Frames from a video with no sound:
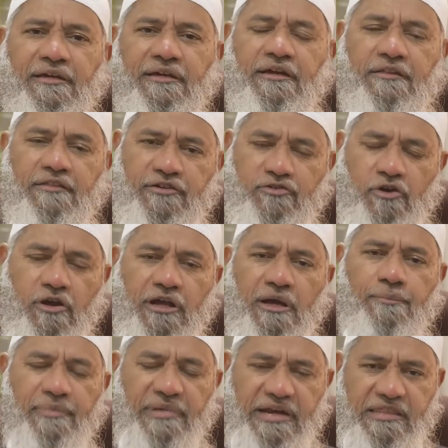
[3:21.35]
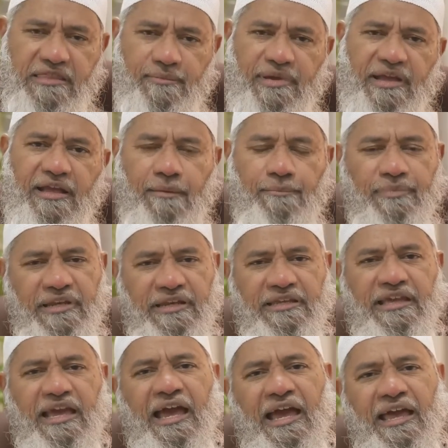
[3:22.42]
it is a strong company, it's a big
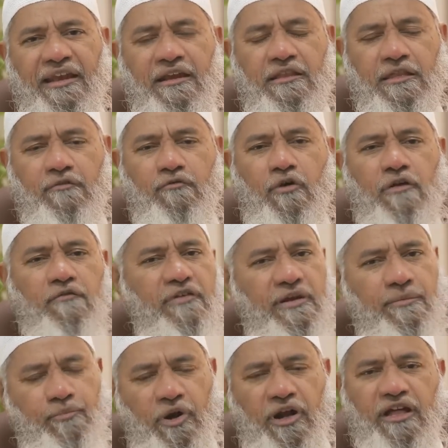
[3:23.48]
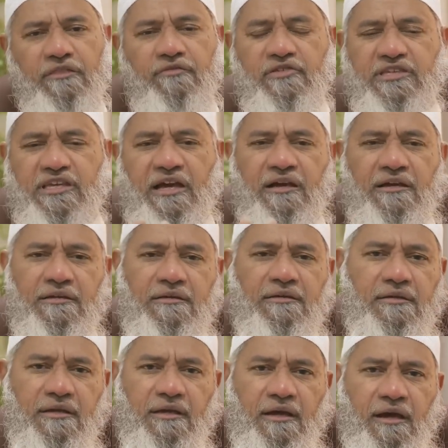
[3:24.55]
company, and it's involved in products which are
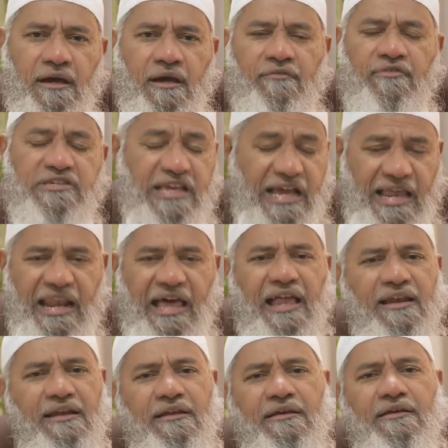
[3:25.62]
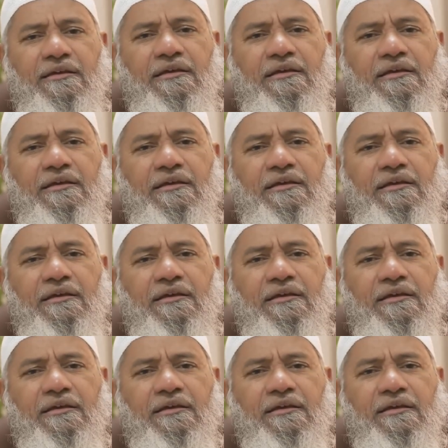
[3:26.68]
halal.